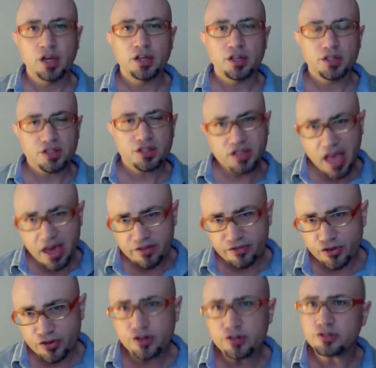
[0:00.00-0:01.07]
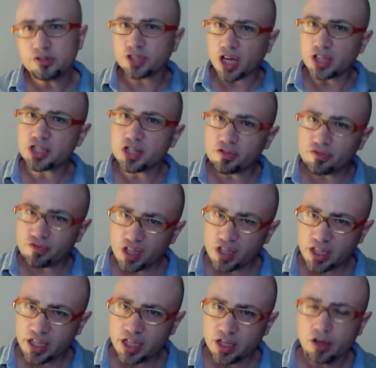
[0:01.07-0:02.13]
Stanford,
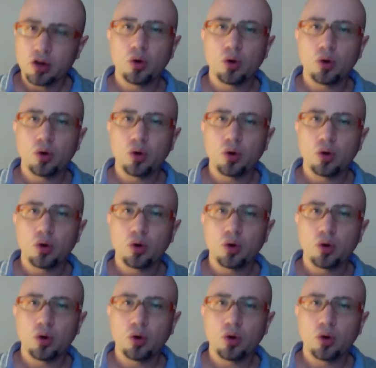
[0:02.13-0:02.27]
touchy-feely,